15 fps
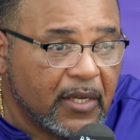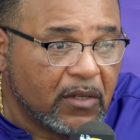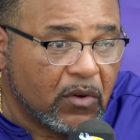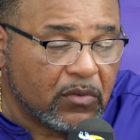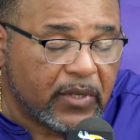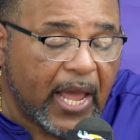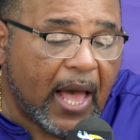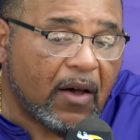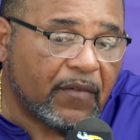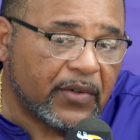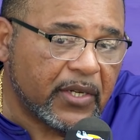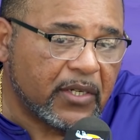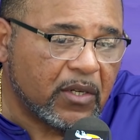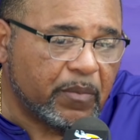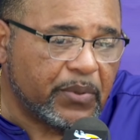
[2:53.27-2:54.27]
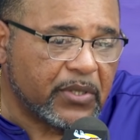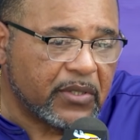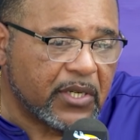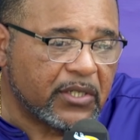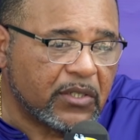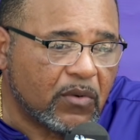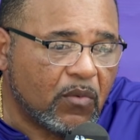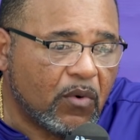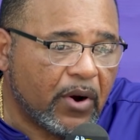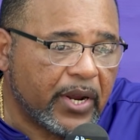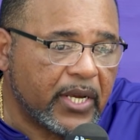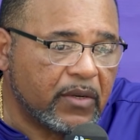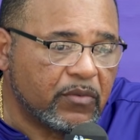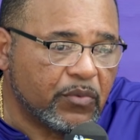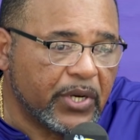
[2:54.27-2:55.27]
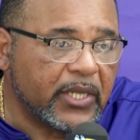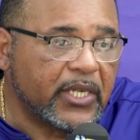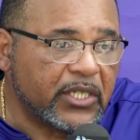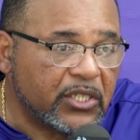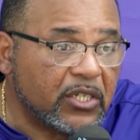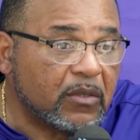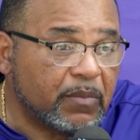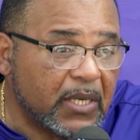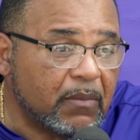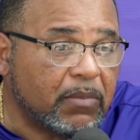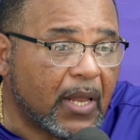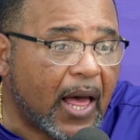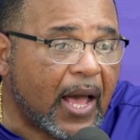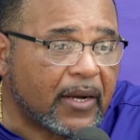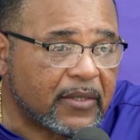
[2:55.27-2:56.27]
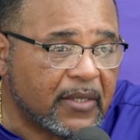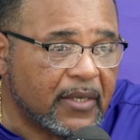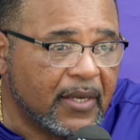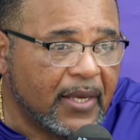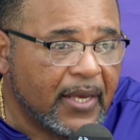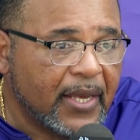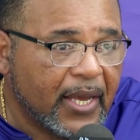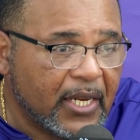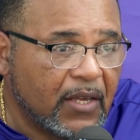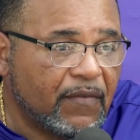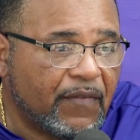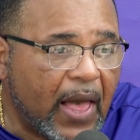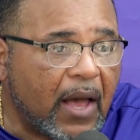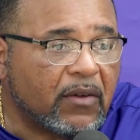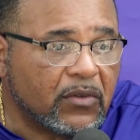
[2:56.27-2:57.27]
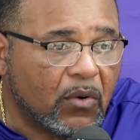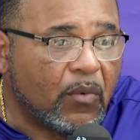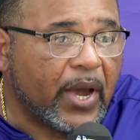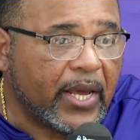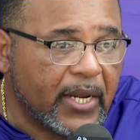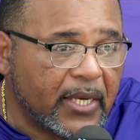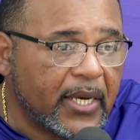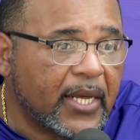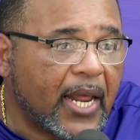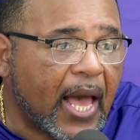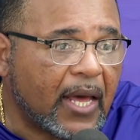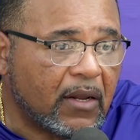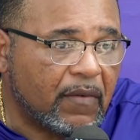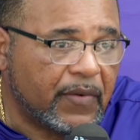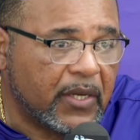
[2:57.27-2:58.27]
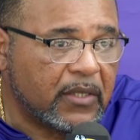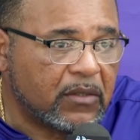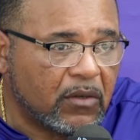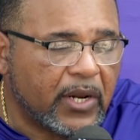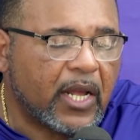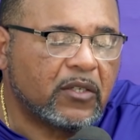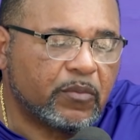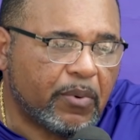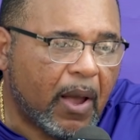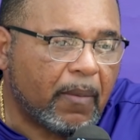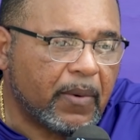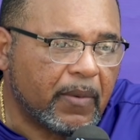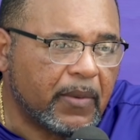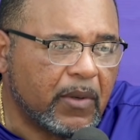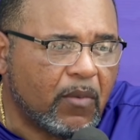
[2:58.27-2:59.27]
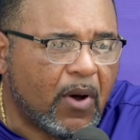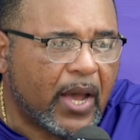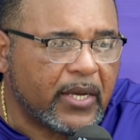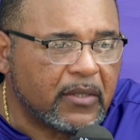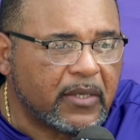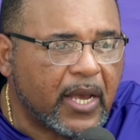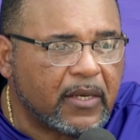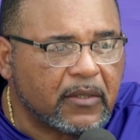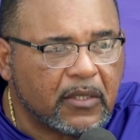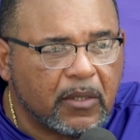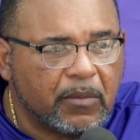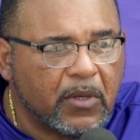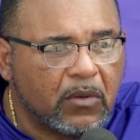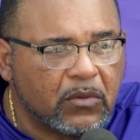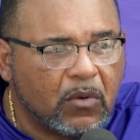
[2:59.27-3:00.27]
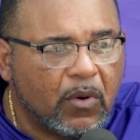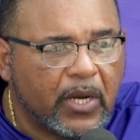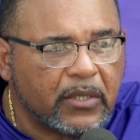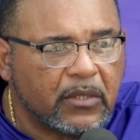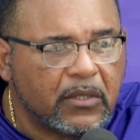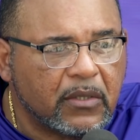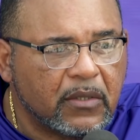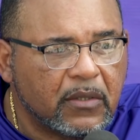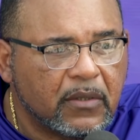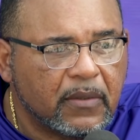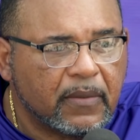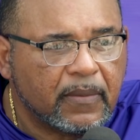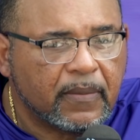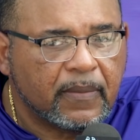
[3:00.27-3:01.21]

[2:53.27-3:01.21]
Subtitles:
Dalvin in a position where he really should be blocked, and he found a way to get out of it. So that's probably why he's asking him those questions.